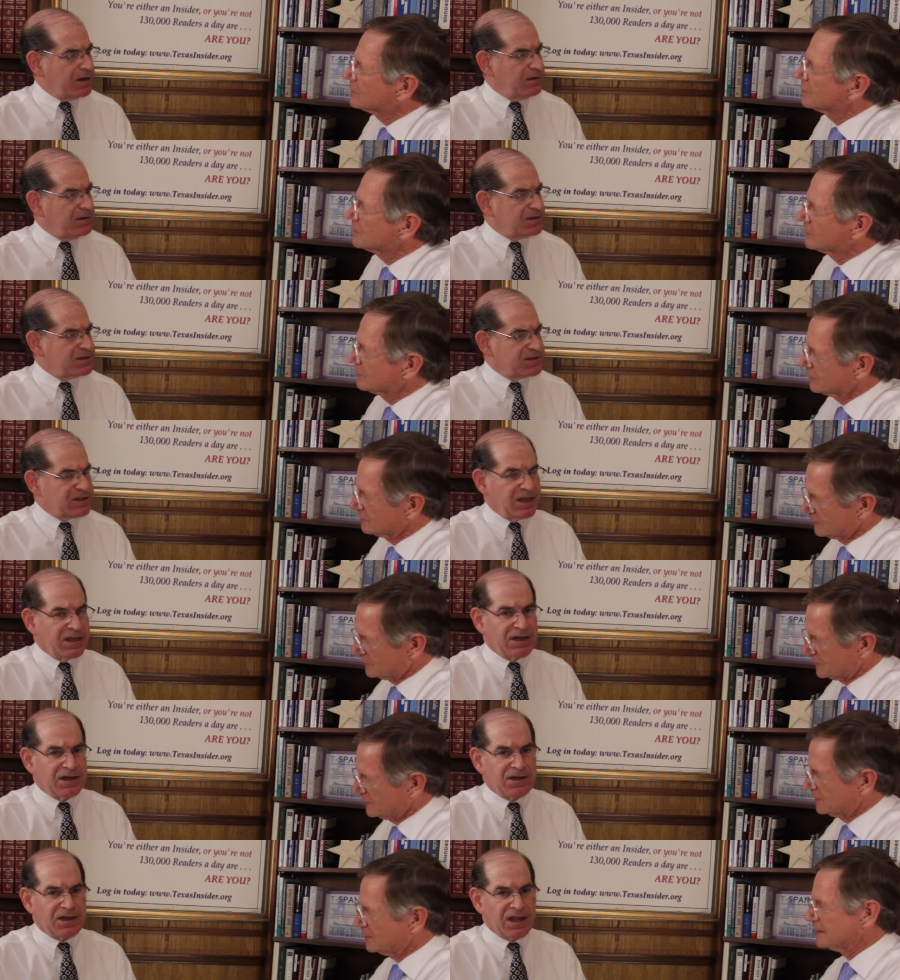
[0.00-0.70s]
Speaker 1: of the
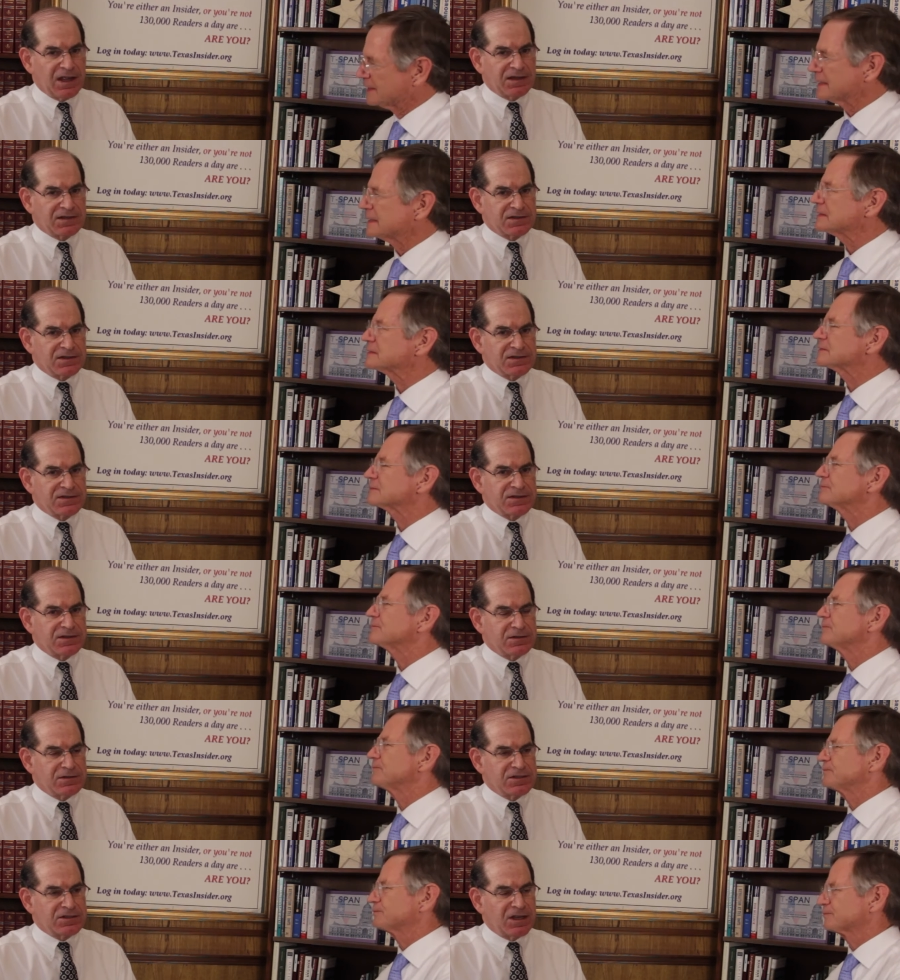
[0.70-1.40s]
state of Texas
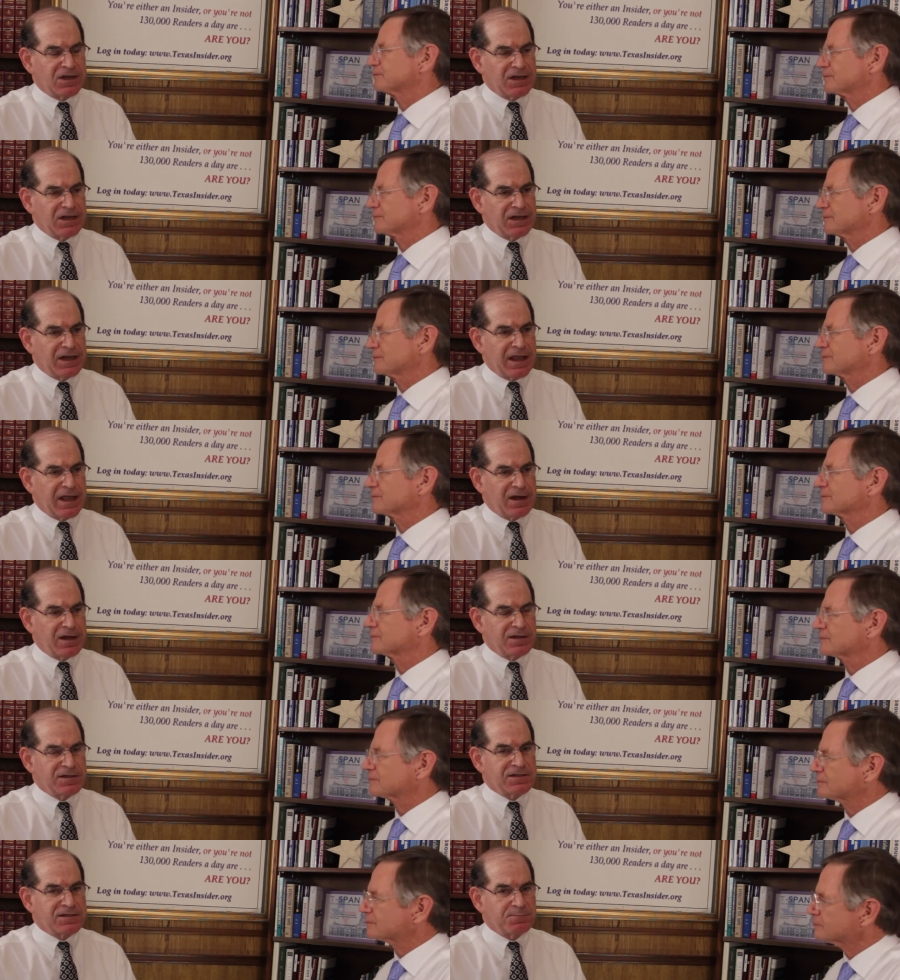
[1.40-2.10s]
yes. and shutting
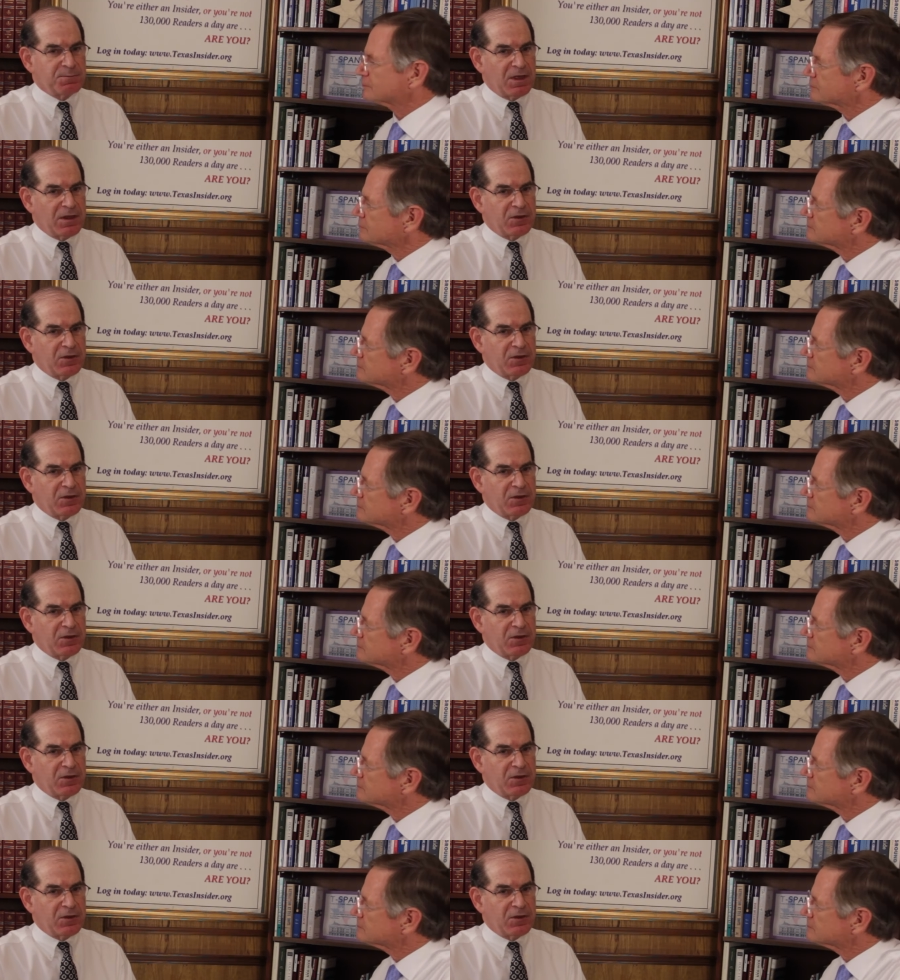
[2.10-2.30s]
down in some